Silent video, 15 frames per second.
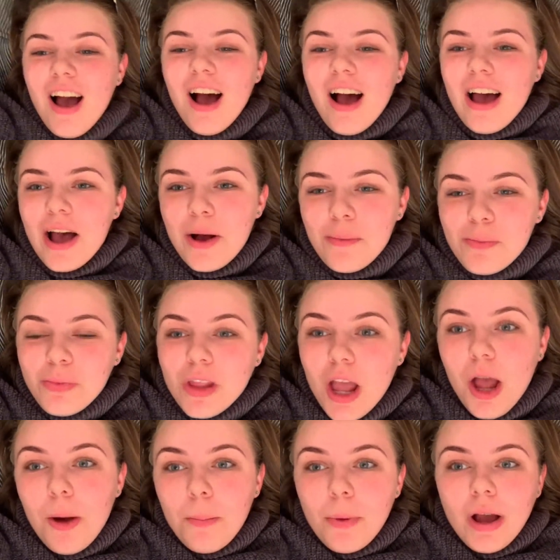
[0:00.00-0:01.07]

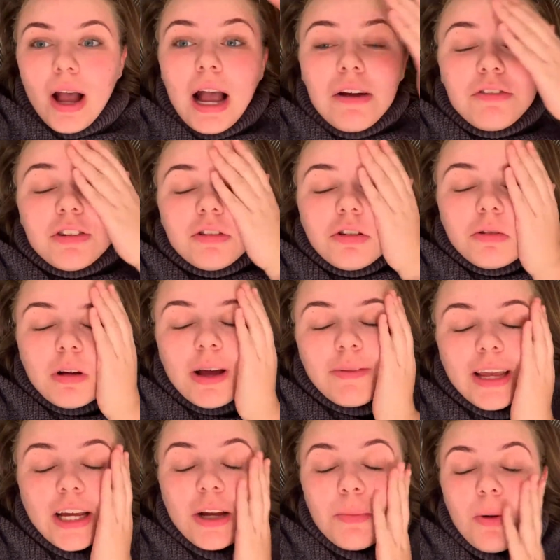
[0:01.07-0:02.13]
But I've just took my
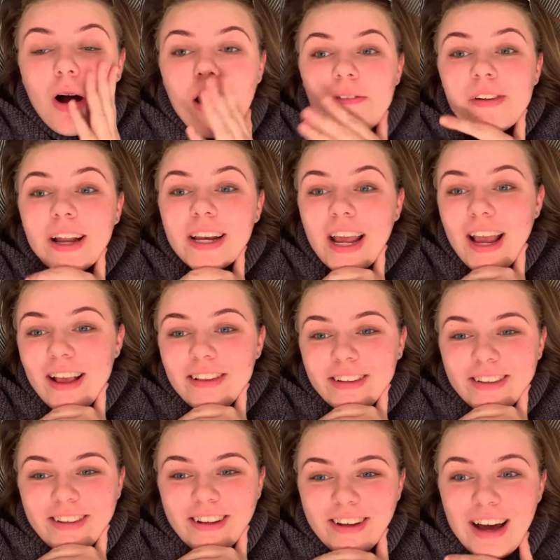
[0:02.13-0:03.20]
makeup off, and
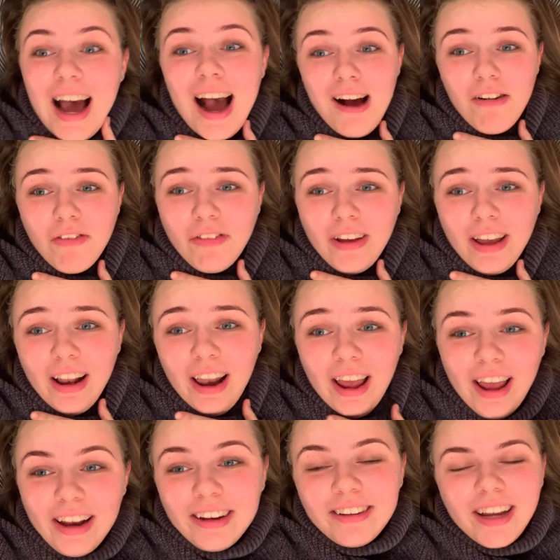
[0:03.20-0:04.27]
isn't that a feeling?